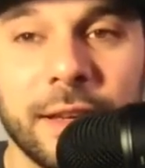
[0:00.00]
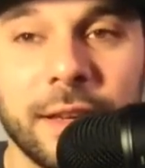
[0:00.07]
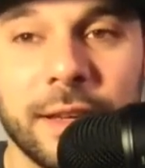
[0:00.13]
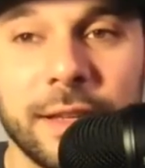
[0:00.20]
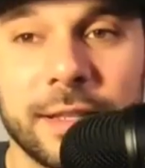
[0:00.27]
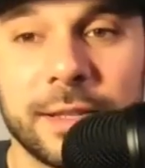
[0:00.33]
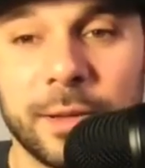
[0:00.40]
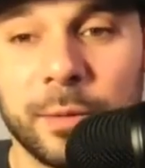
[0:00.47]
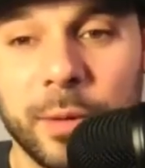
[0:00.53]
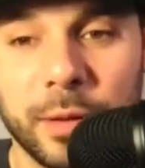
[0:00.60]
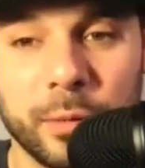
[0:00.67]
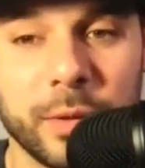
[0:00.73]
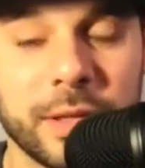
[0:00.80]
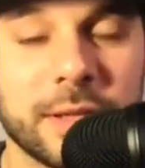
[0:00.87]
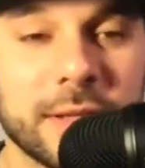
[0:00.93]
And so
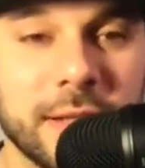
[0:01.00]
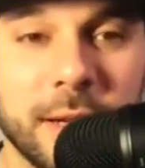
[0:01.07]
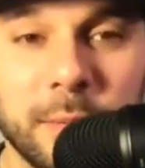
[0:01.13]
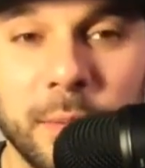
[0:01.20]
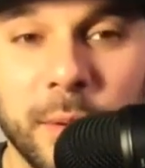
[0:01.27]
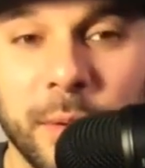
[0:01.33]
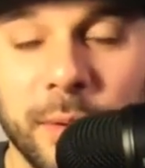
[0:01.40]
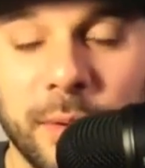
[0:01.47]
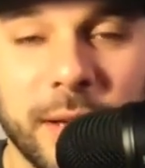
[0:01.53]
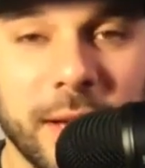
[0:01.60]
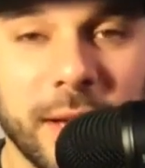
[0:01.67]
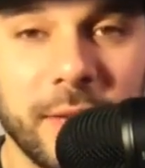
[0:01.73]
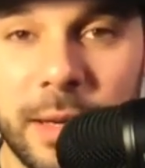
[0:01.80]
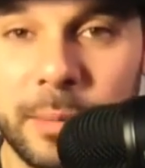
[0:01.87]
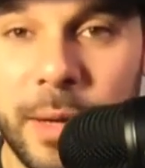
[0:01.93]
when we stumble on
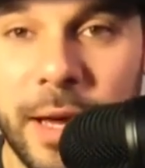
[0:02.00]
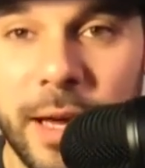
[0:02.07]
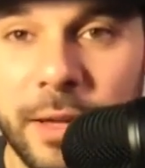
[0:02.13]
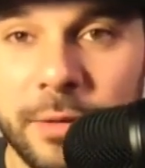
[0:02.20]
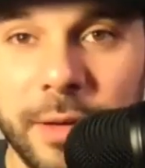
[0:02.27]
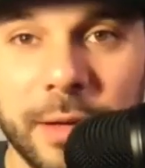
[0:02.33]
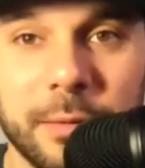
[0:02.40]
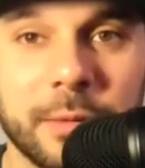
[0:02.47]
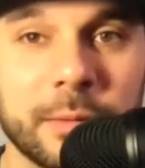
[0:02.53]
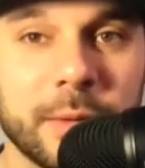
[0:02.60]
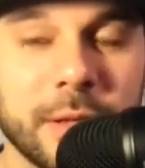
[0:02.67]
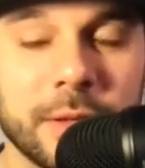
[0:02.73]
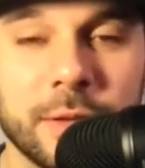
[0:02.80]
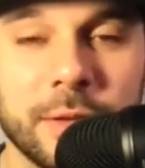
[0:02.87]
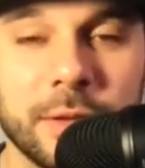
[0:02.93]
that path, right, when
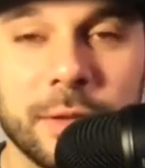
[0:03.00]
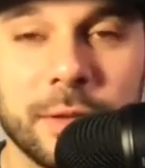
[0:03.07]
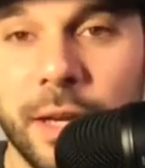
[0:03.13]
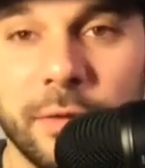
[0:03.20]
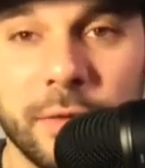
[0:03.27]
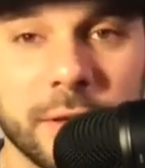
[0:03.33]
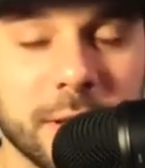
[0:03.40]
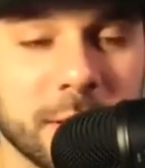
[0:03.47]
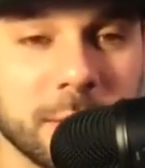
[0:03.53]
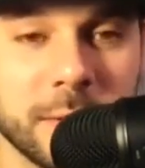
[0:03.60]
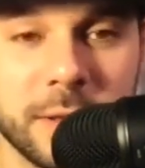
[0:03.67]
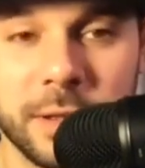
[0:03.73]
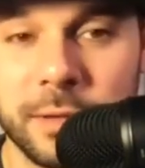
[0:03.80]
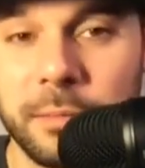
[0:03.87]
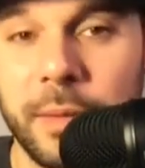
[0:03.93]
we choose selfishness, we
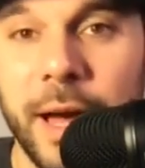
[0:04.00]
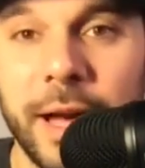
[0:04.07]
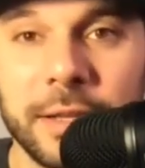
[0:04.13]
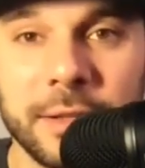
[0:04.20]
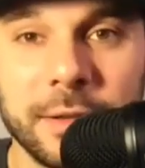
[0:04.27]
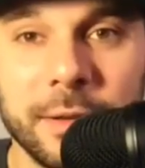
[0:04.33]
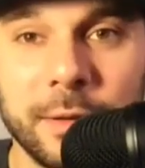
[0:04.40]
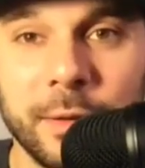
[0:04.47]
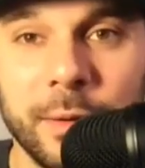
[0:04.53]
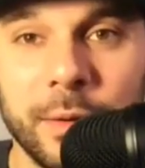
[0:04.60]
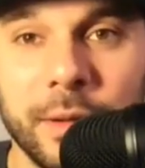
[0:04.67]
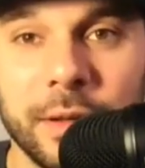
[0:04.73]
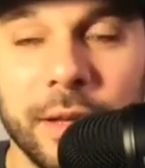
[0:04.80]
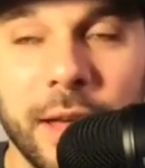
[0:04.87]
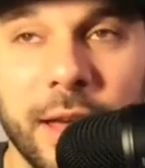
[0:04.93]
turn back to the
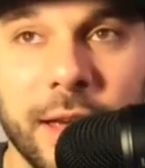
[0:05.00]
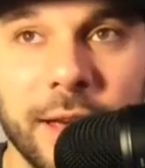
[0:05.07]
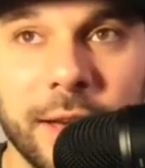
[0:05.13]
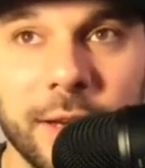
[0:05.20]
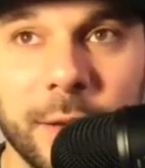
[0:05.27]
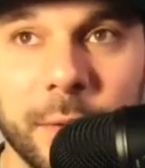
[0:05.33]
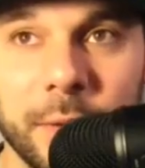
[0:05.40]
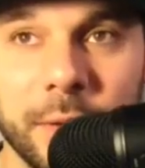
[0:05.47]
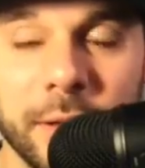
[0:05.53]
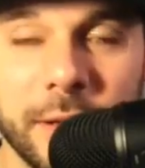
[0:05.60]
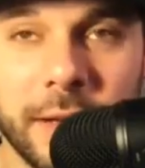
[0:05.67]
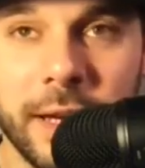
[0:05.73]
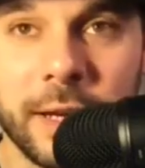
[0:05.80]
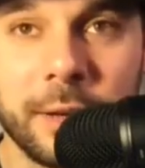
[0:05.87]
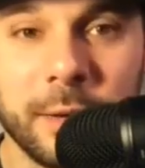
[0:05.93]
Lord. We look
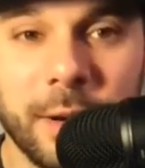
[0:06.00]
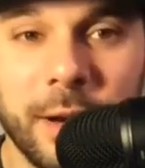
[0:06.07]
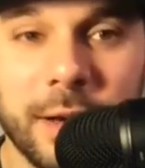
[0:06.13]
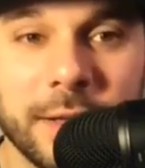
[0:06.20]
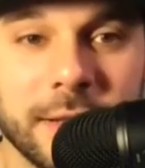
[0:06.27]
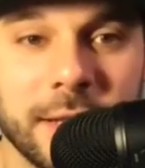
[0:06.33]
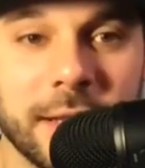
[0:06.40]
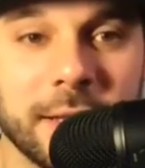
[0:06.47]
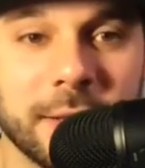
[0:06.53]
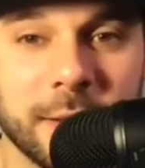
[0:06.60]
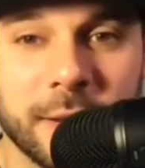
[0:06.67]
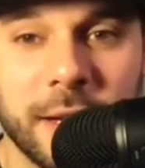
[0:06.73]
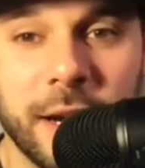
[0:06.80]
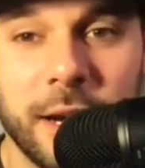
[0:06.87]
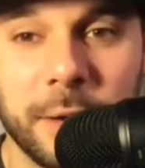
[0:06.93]
at that cross that he
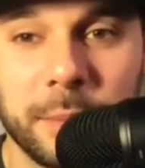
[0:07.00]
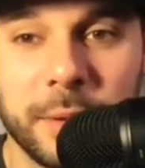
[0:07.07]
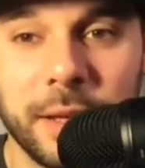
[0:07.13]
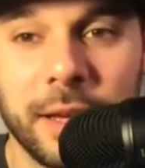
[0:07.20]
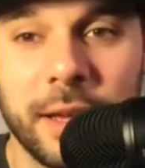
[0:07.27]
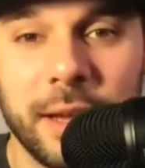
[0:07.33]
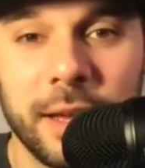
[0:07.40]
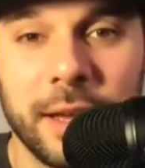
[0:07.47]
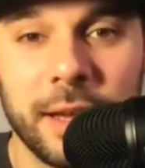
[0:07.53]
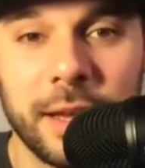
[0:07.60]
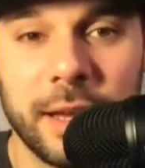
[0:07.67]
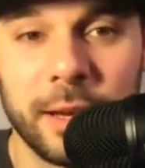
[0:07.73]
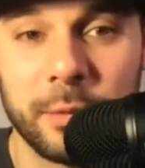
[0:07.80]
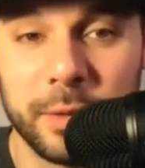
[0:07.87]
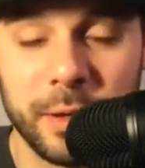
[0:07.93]
took up,
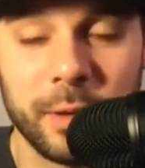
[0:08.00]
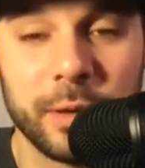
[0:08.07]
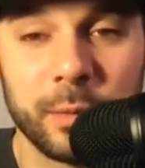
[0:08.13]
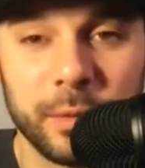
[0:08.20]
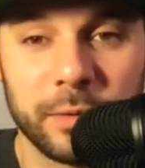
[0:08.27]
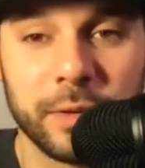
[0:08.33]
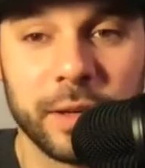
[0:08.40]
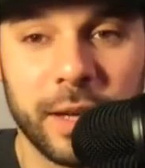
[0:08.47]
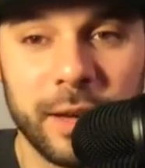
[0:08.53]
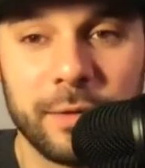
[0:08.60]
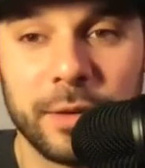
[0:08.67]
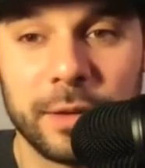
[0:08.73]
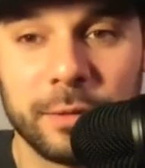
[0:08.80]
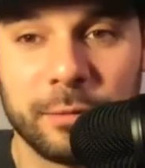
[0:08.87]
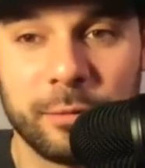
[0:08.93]
and we know that we're
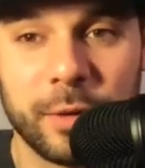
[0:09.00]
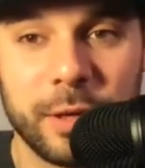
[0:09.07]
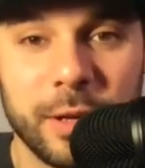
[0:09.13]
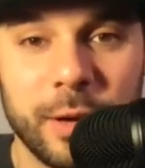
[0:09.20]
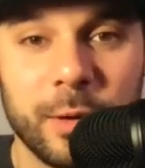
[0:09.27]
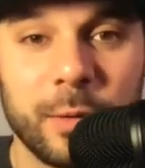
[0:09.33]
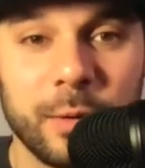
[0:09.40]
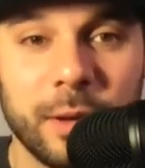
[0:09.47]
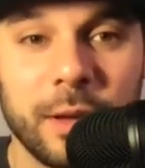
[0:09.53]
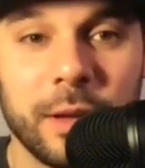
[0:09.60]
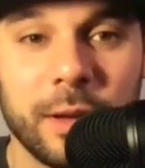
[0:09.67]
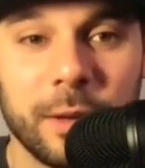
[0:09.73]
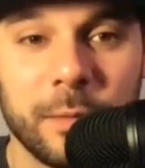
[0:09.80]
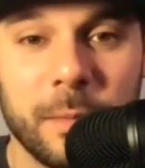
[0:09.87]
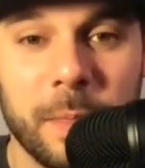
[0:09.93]
forgiven. We know
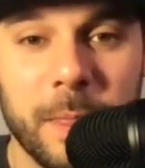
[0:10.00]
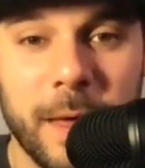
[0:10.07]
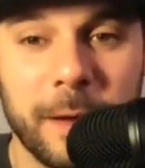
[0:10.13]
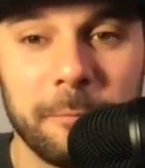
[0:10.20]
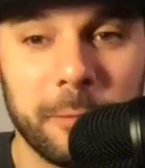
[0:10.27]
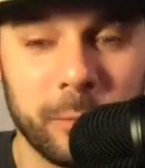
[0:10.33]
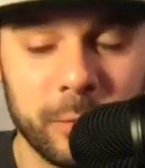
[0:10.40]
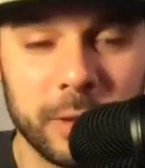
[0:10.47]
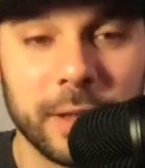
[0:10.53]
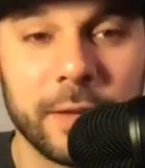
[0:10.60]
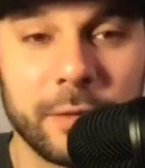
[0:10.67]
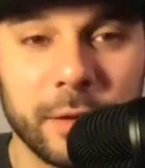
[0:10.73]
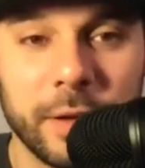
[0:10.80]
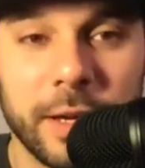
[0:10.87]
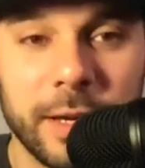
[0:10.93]
that when we live
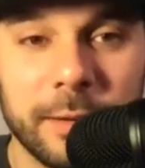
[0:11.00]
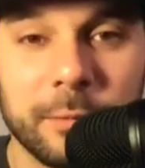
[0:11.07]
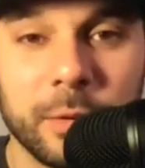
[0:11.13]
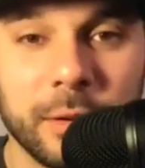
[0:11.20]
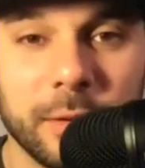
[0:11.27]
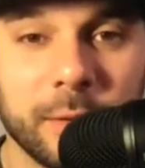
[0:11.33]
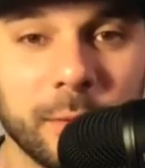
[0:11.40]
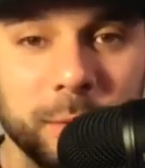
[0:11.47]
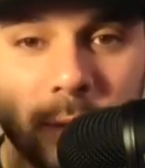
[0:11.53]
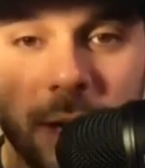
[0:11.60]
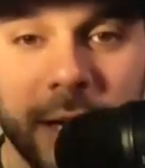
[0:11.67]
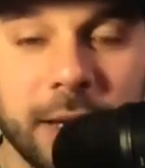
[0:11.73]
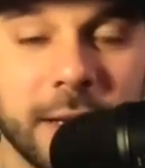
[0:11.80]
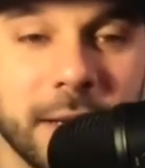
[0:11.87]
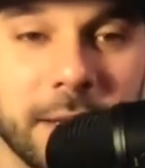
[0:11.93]
for him, we're
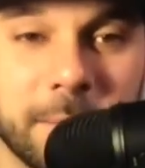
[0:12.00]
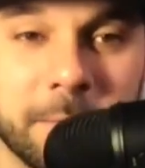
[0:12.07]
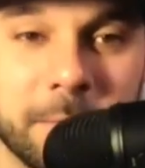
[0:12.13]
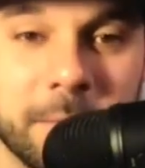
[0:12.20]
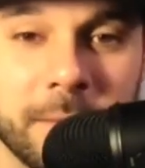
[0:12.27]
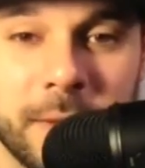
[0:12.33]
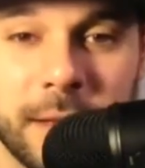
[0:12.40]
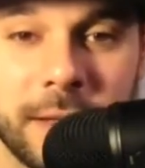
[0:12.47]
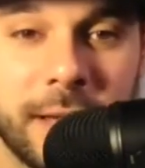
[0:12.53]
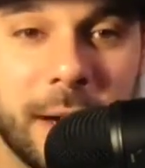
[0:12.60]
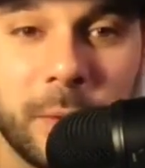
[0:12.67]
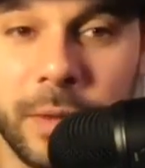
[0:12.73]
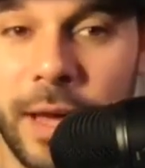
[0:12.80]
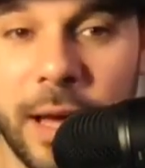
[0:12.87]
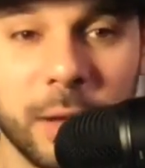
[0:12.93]
ending not
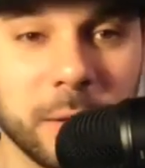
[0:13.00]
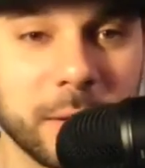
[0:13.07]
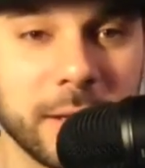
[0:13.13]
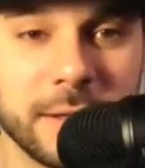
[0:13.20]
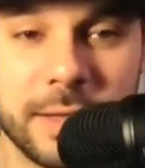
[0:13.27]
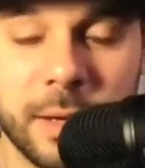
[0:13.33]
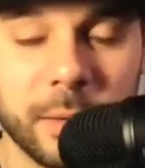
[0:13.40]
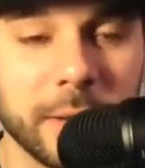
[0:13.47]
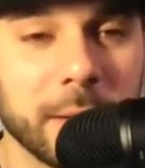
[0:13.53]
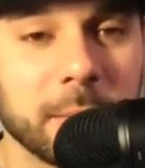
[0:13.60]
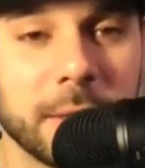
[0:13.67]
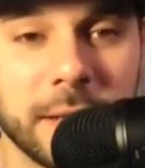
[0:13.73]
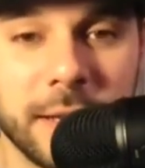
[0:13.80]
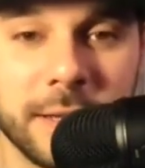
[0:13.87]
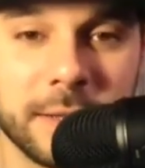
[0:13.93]
with hollowness, not with
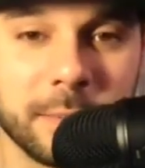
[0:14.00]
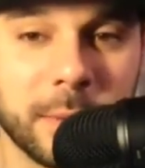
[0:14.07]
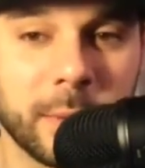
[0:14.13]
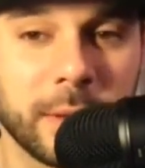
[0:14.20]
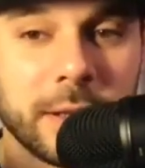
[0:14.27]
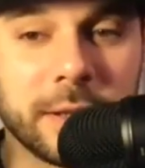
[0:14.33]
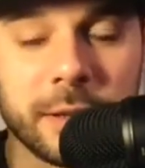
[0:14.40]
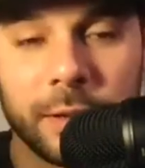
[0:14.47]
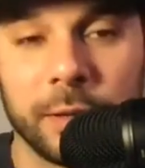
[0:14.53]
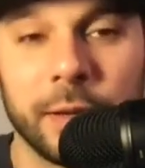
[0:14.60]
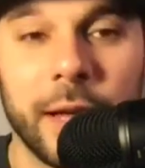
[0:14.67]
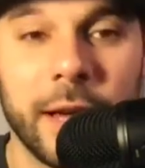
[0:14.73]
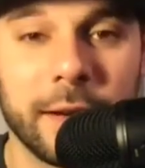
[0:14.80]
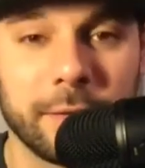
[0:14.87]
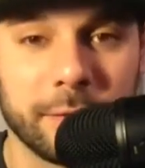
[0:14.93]
emptiness, but with eternal
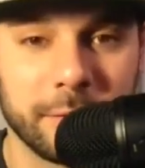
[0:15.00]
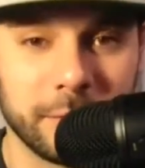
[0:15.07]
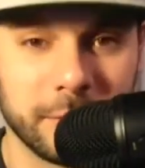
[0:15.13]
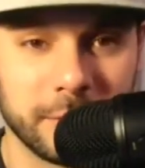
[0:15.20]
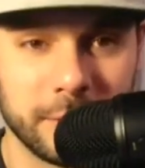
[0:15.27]
life.